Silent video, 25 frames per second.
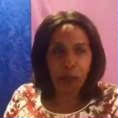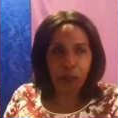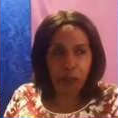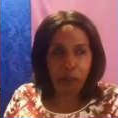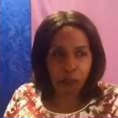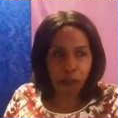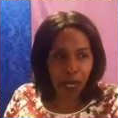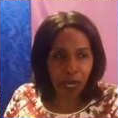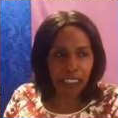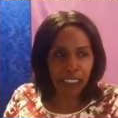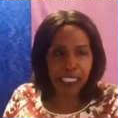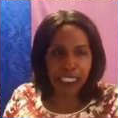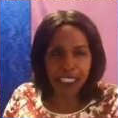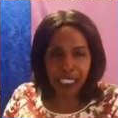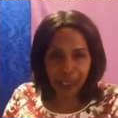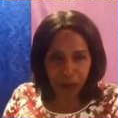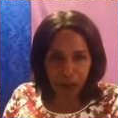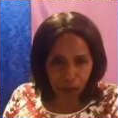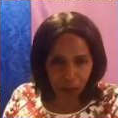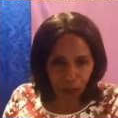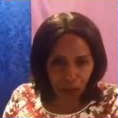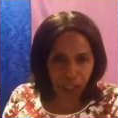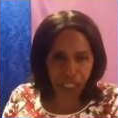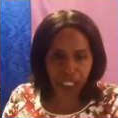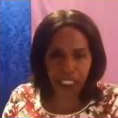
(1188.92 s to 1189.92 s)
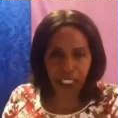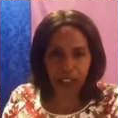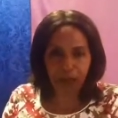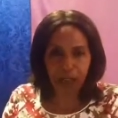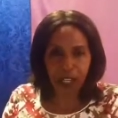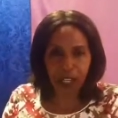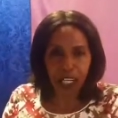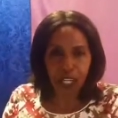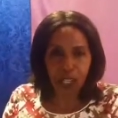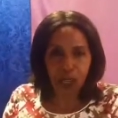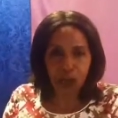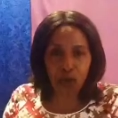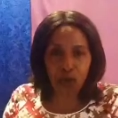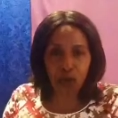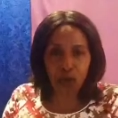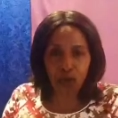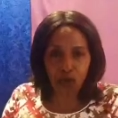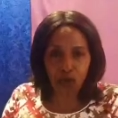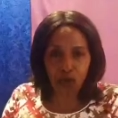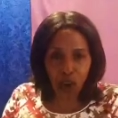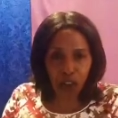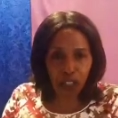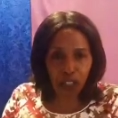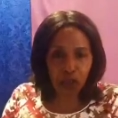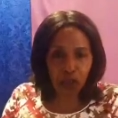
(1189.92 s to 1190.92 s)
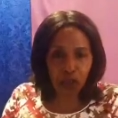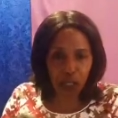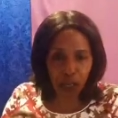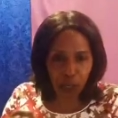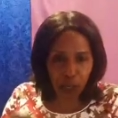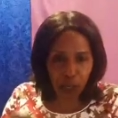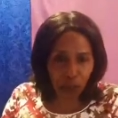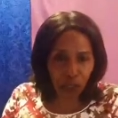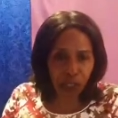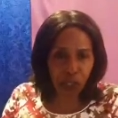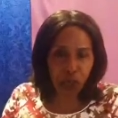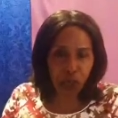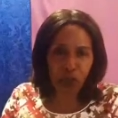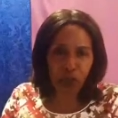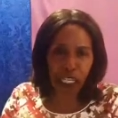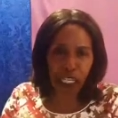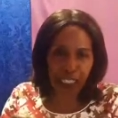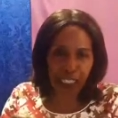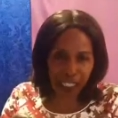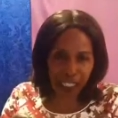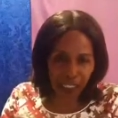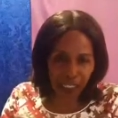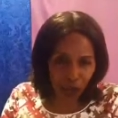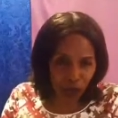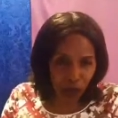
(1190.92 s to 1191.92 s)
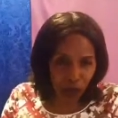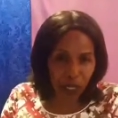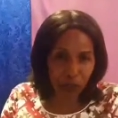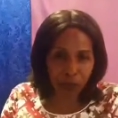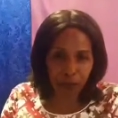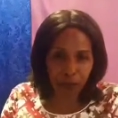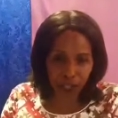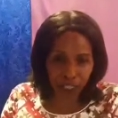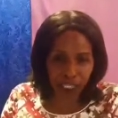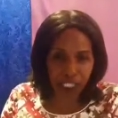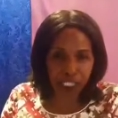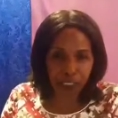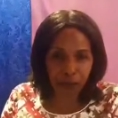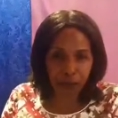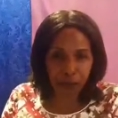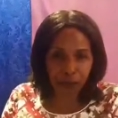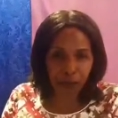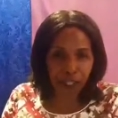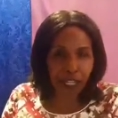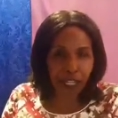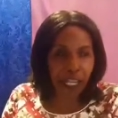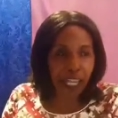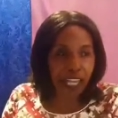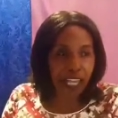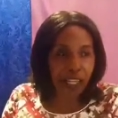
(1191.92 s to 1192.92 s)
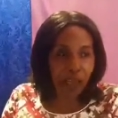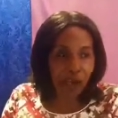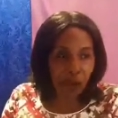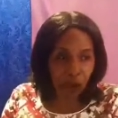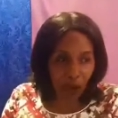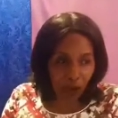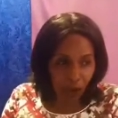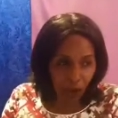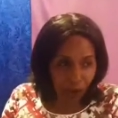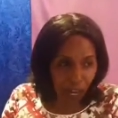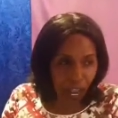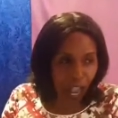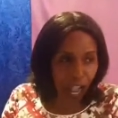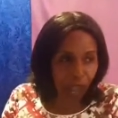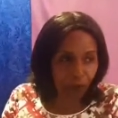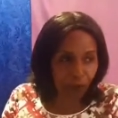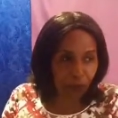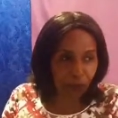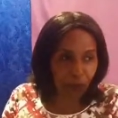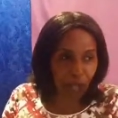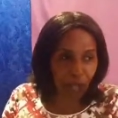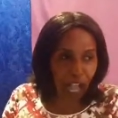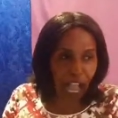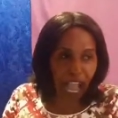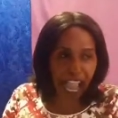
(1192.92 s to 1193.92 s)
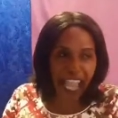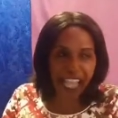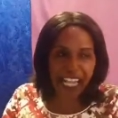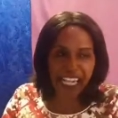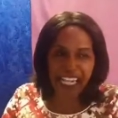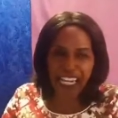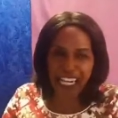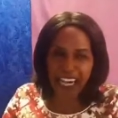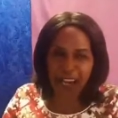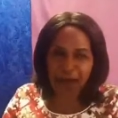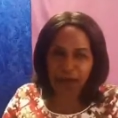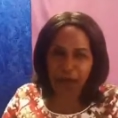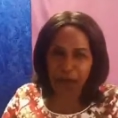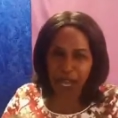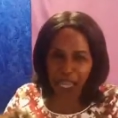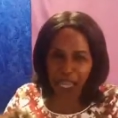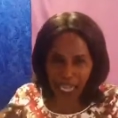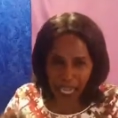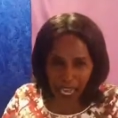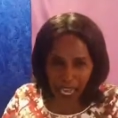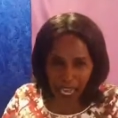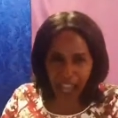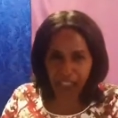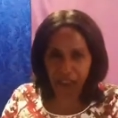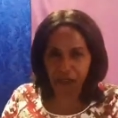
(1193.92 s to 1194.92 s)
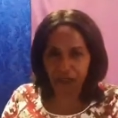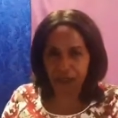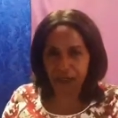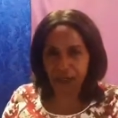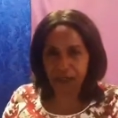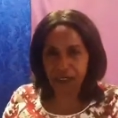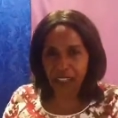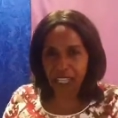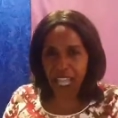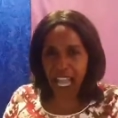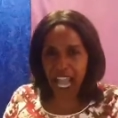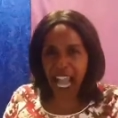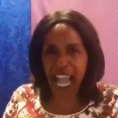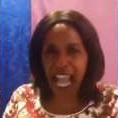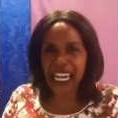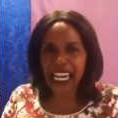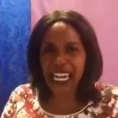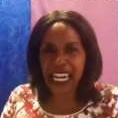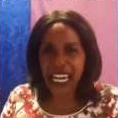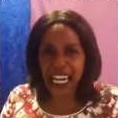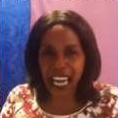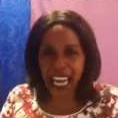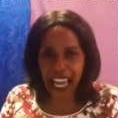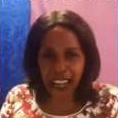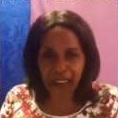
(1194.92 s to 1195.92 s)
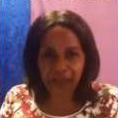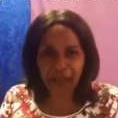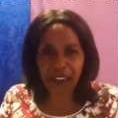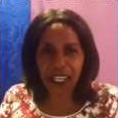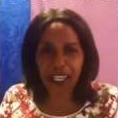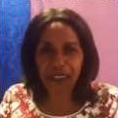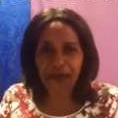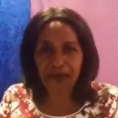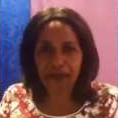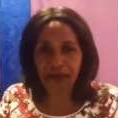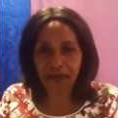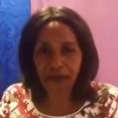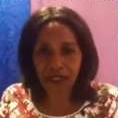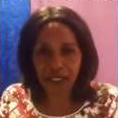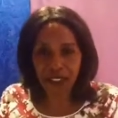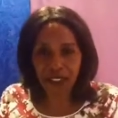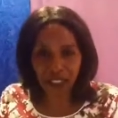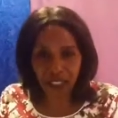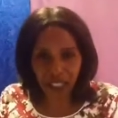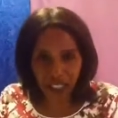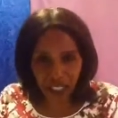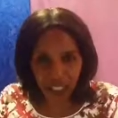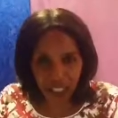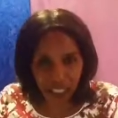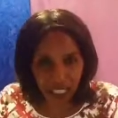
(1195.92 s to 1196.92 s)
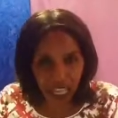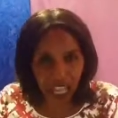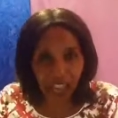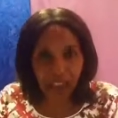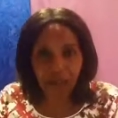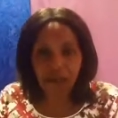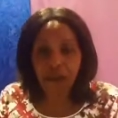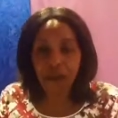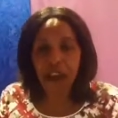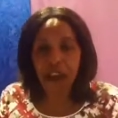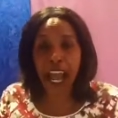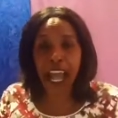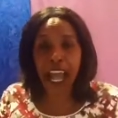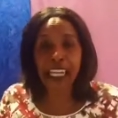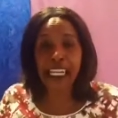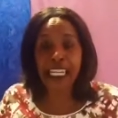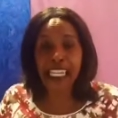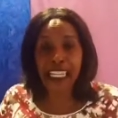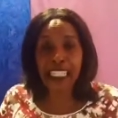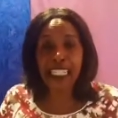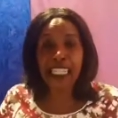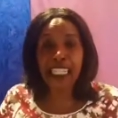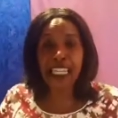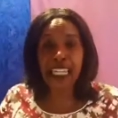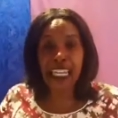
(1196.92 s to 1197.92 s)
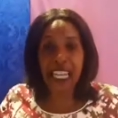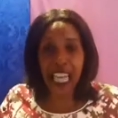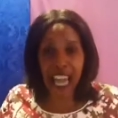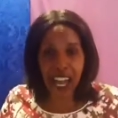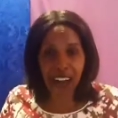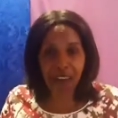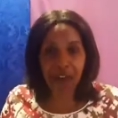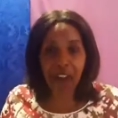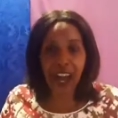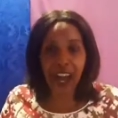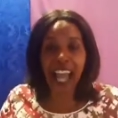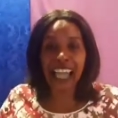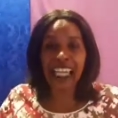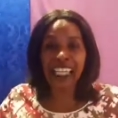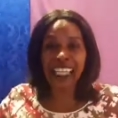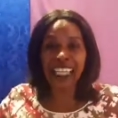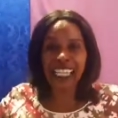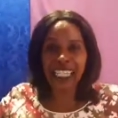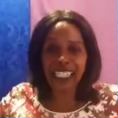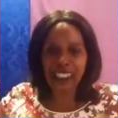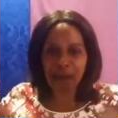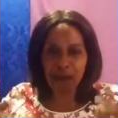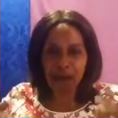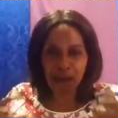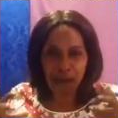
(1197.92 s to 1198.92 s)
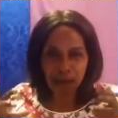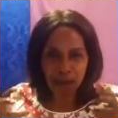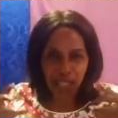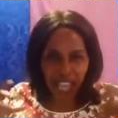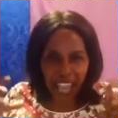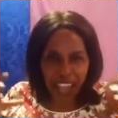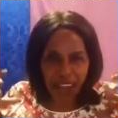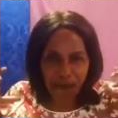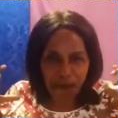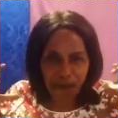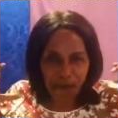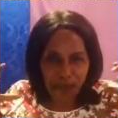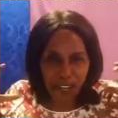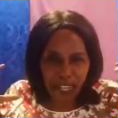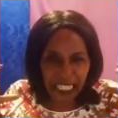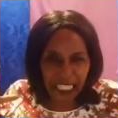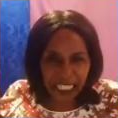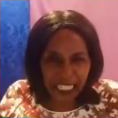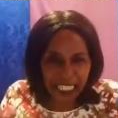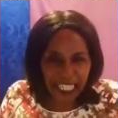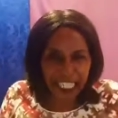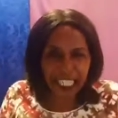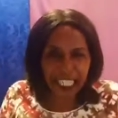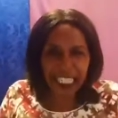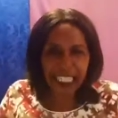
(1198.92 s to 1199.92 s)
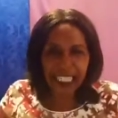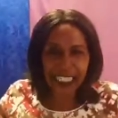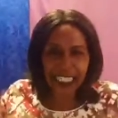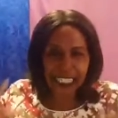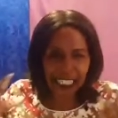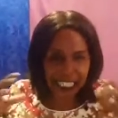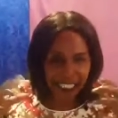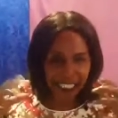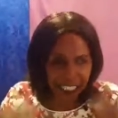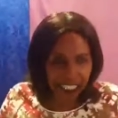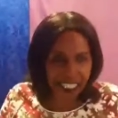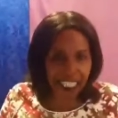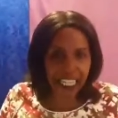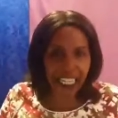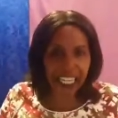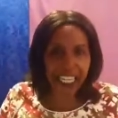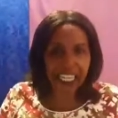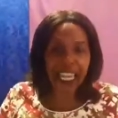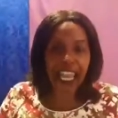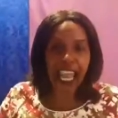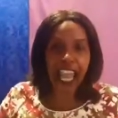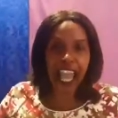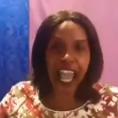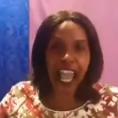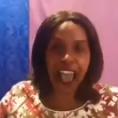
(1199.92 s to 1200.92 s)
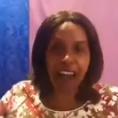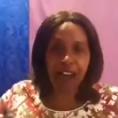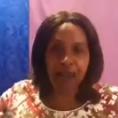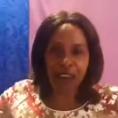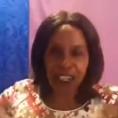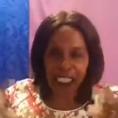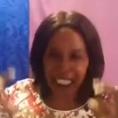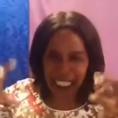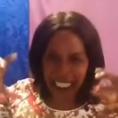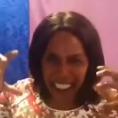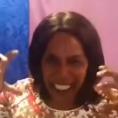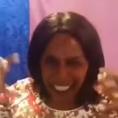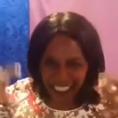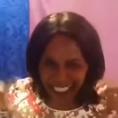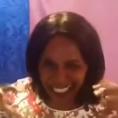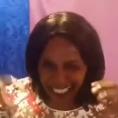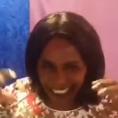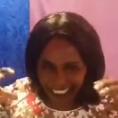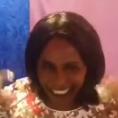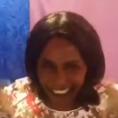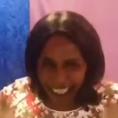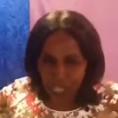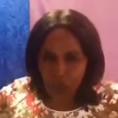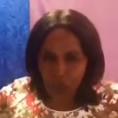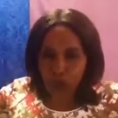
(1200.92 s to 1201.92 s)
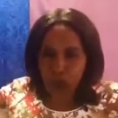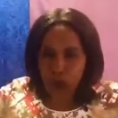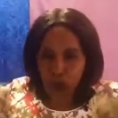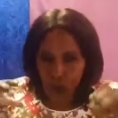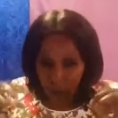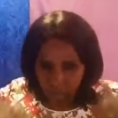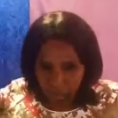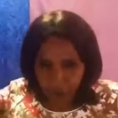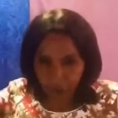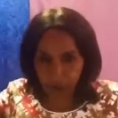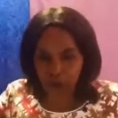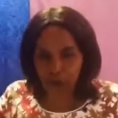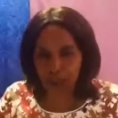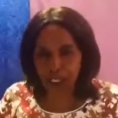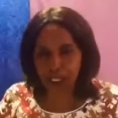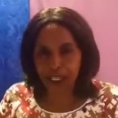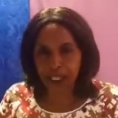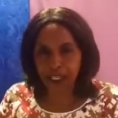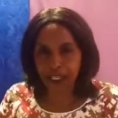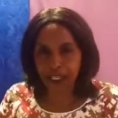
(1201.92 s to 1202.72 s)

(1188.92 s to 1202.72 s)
But in the morning, you talk to the morning, you did you the morning. You have come. I claim my love and loving love. I need love. I need everything in this day, everything in the day to love me.